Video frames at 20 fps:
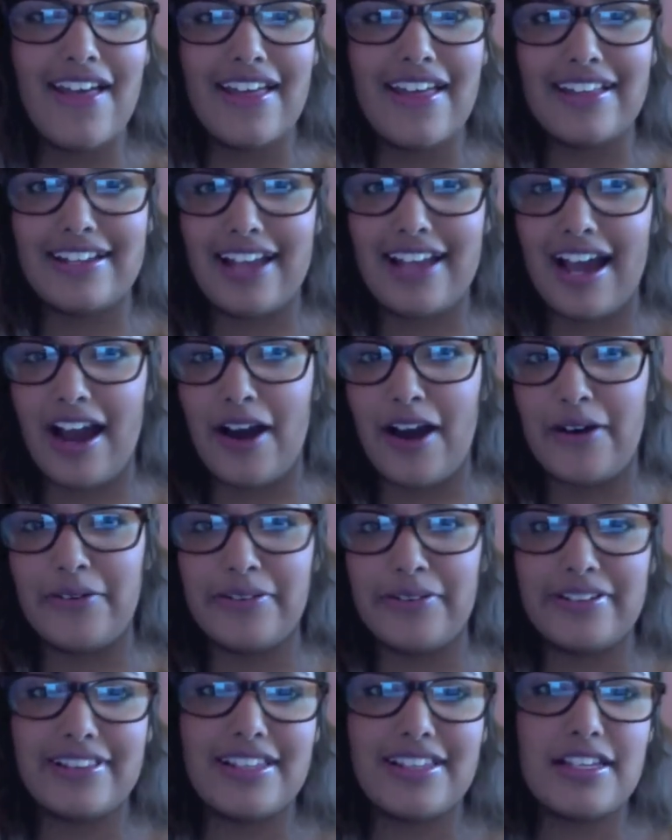
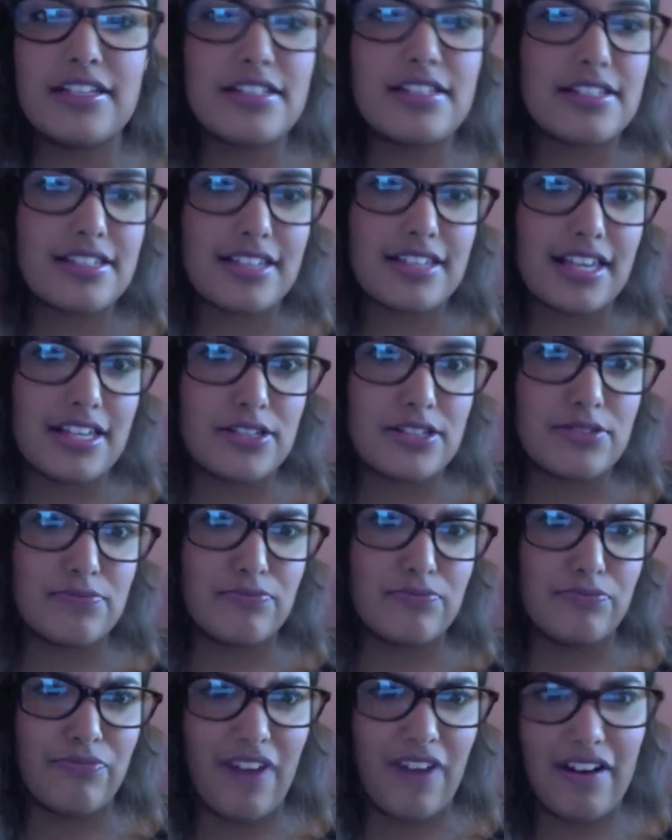now, this is
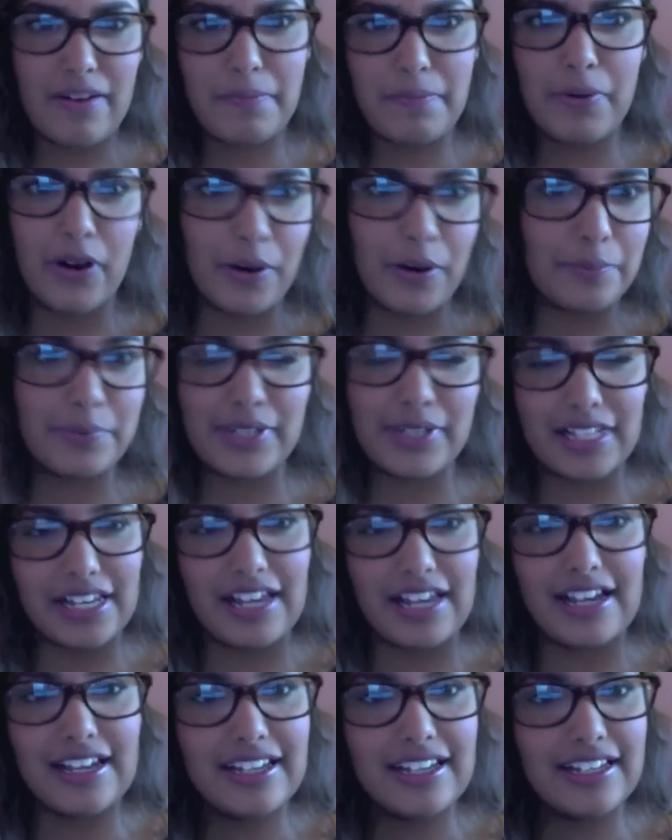very
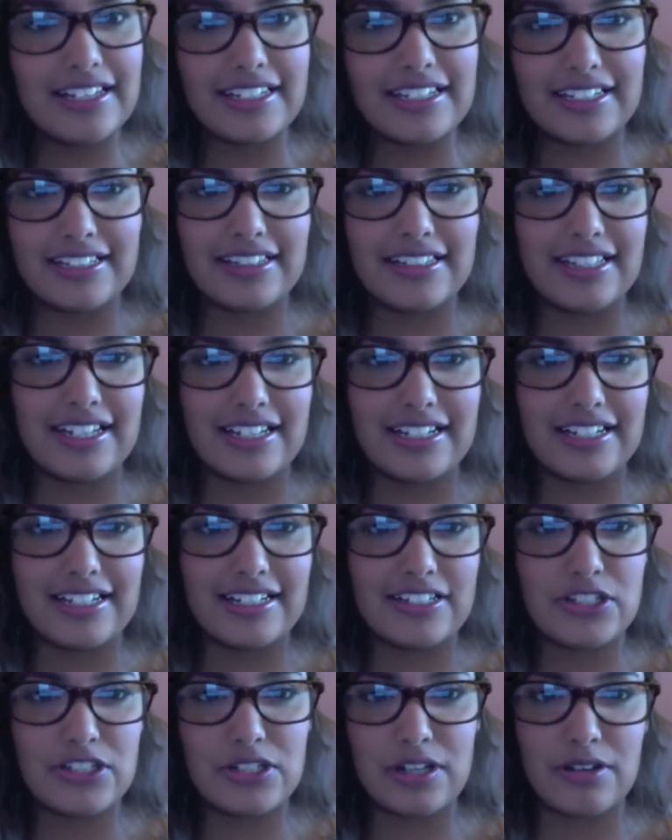popular in
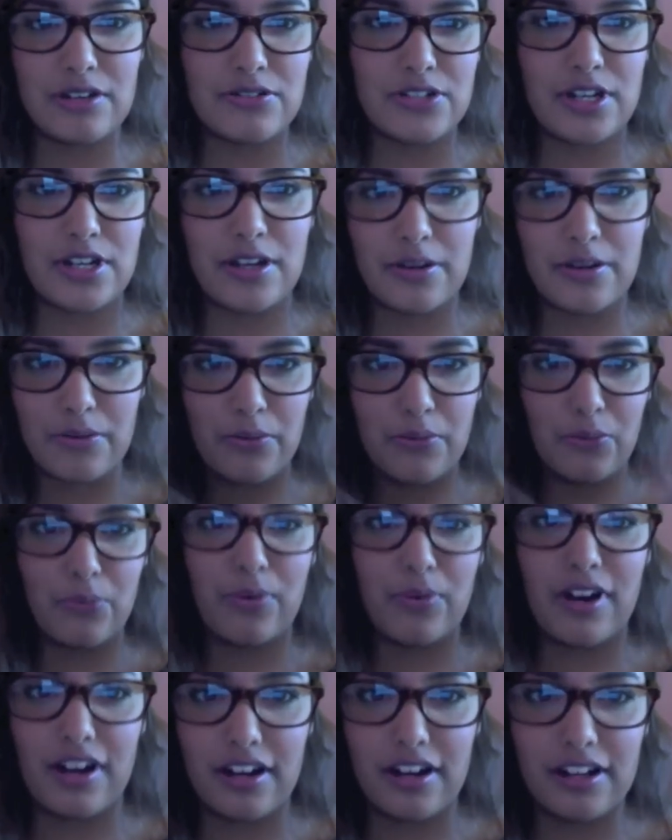the shoujo
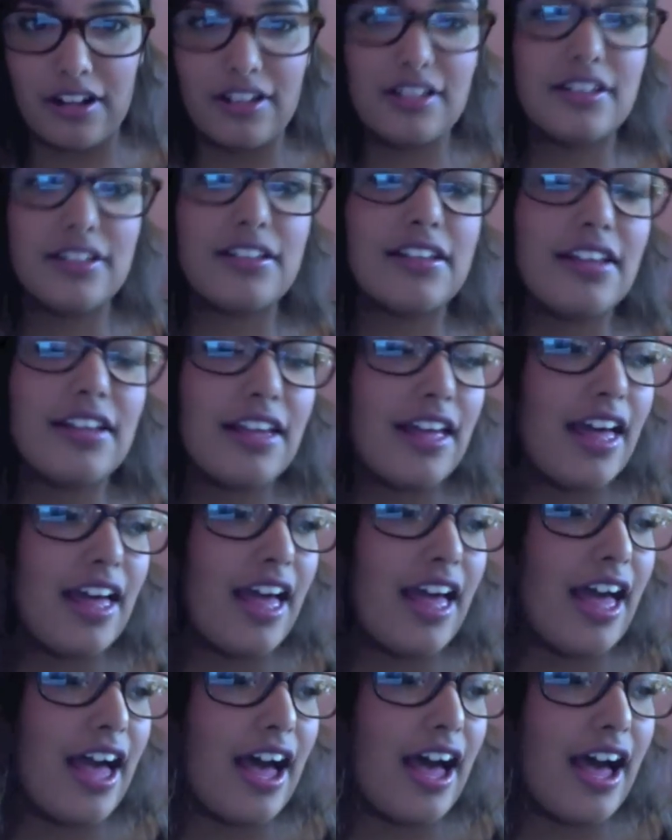world,
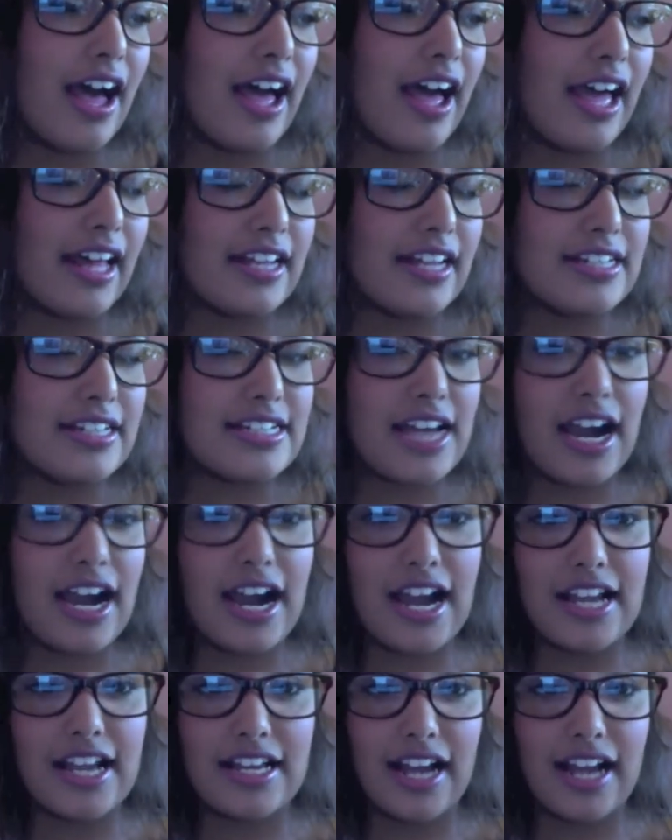and
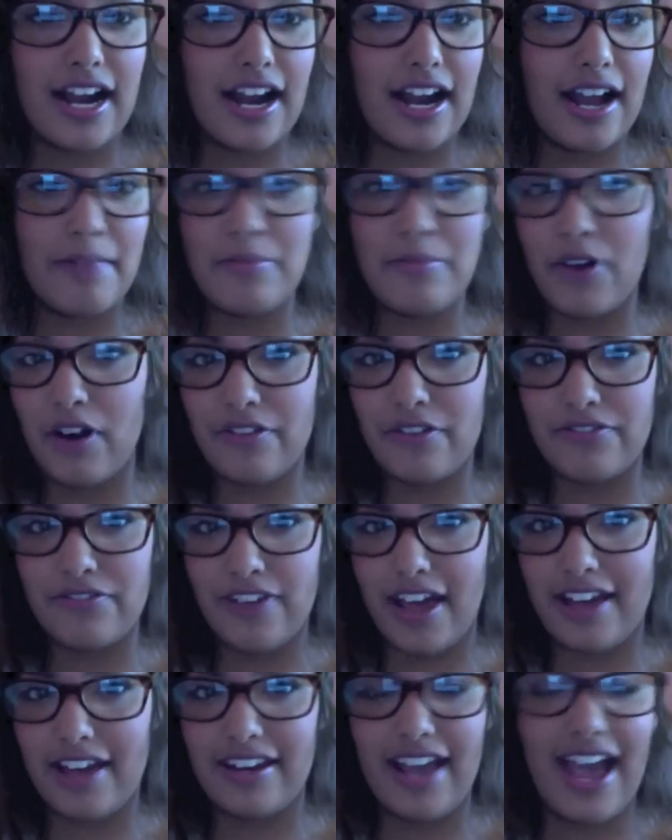I I'm not a
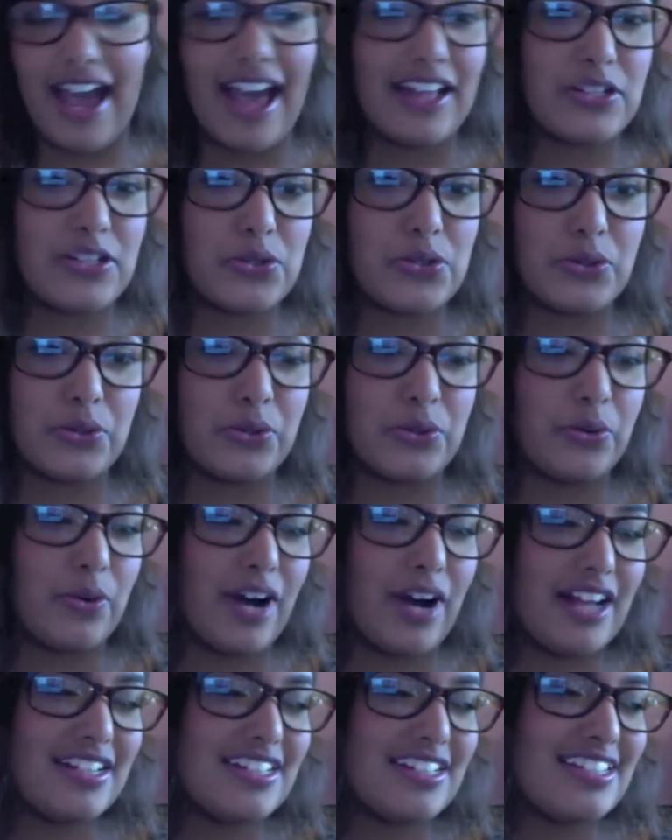fan at
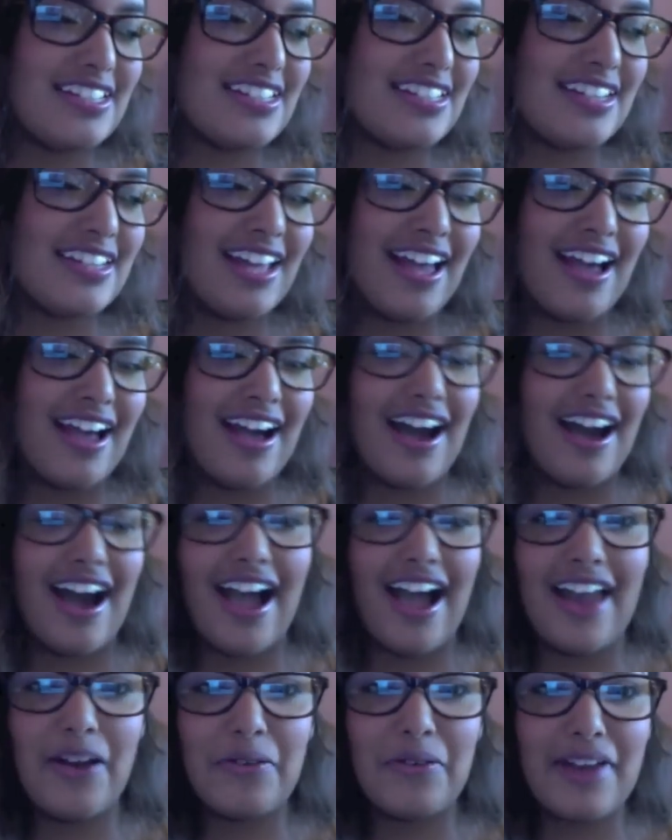all. I just
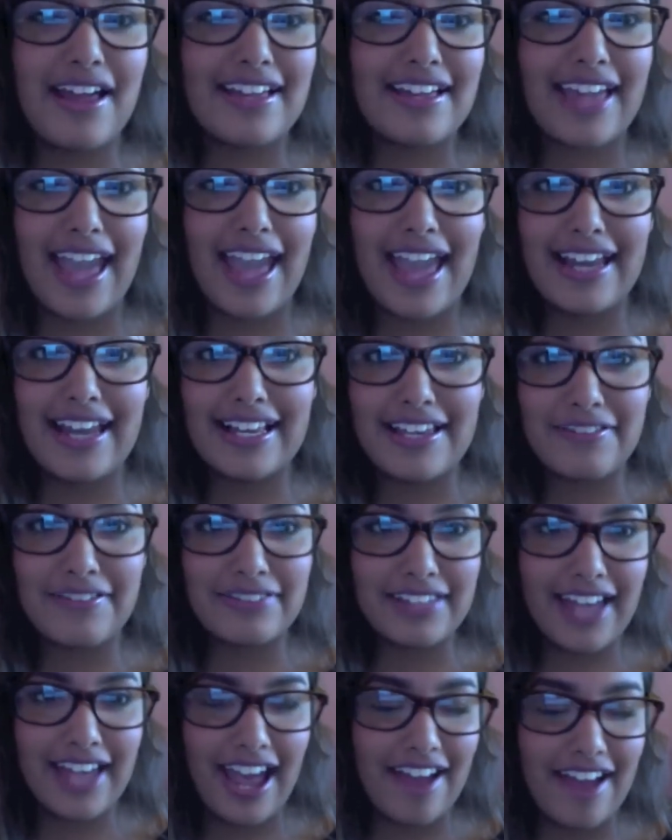I don't like any
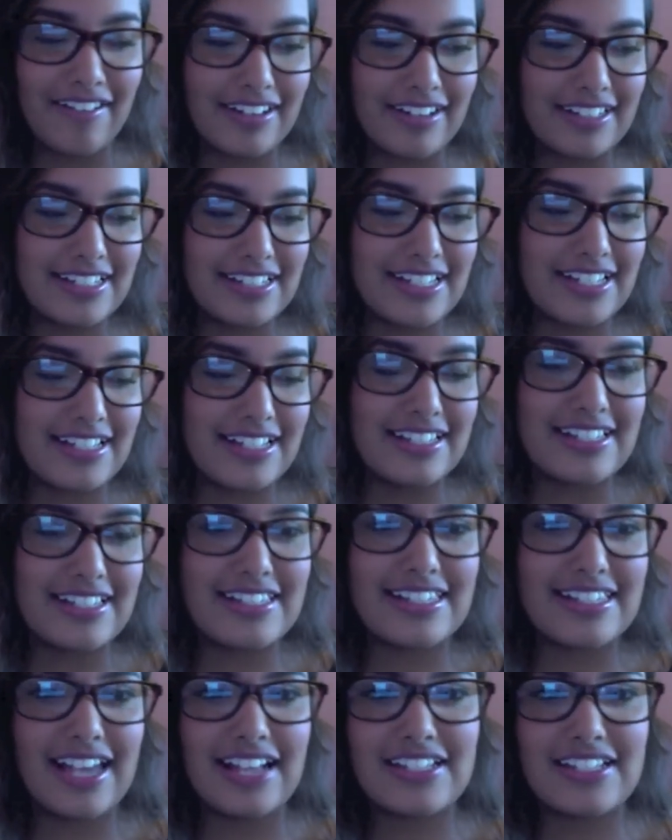of the
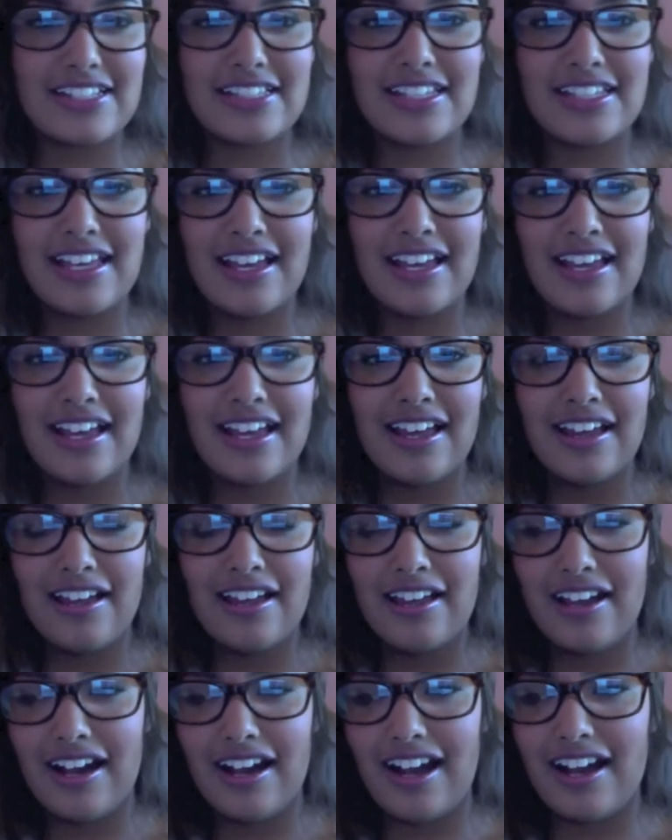characters. I just
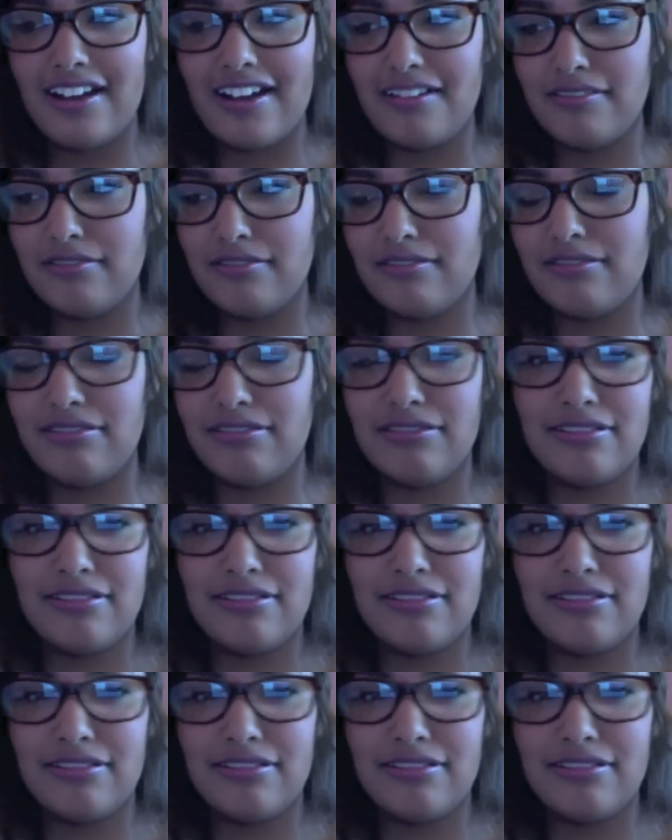I don't. Oh.